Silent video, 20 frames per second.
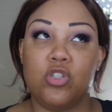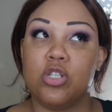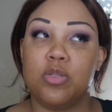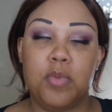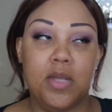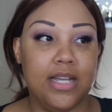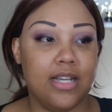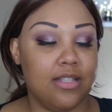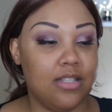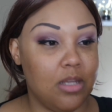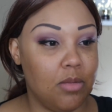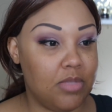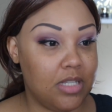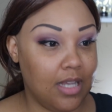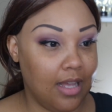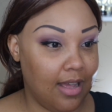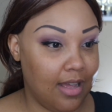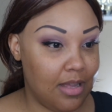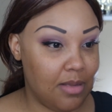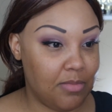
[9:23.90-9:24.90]
Just because
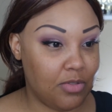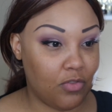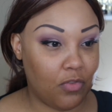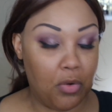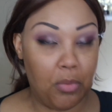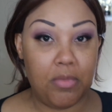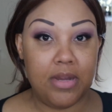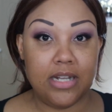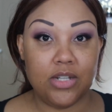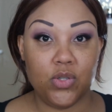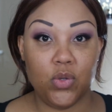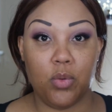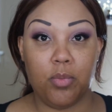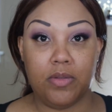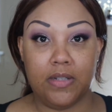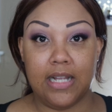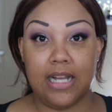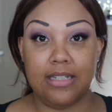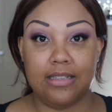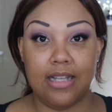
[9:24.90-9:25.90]
sometimes for me to
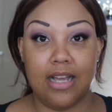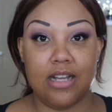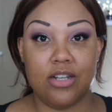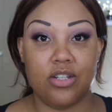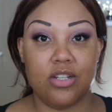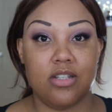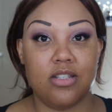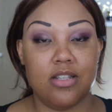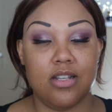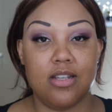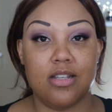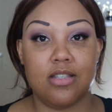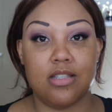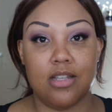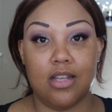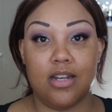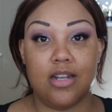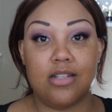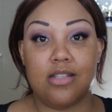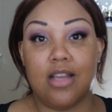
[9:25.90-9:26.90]
apply lashes
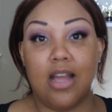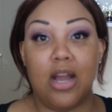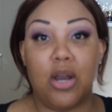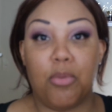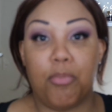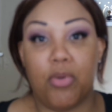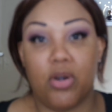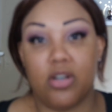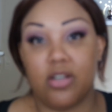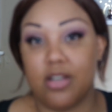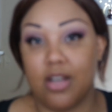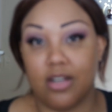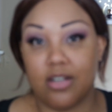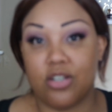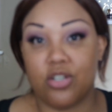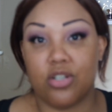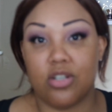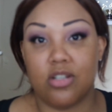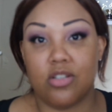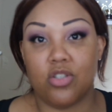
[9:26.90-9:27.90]
is an entire
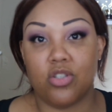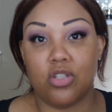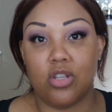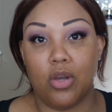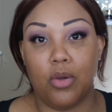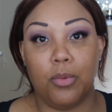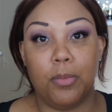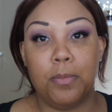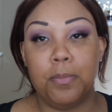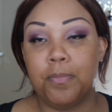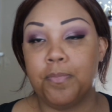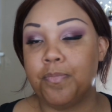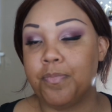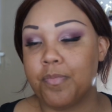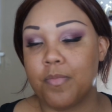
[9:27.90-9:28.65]
production, so